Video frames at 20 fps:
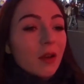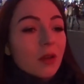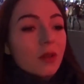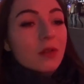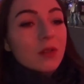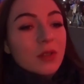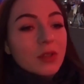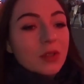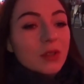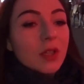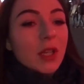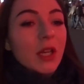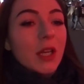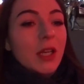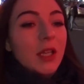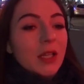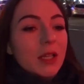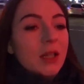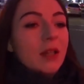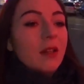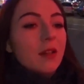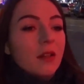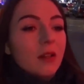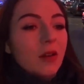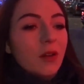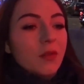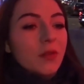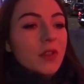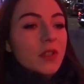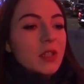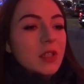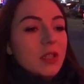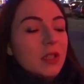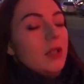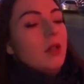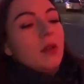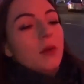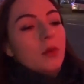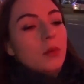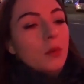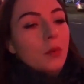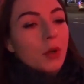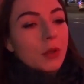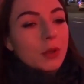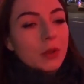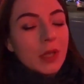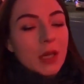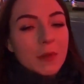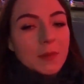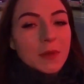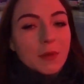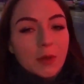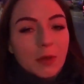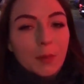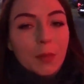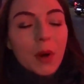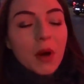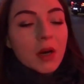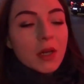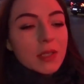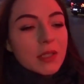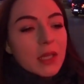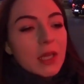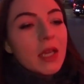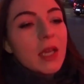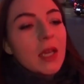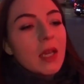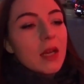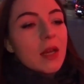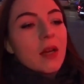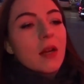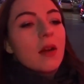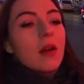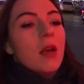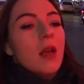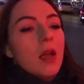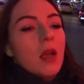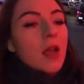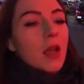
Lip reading: also like obviously what types of the bars are here,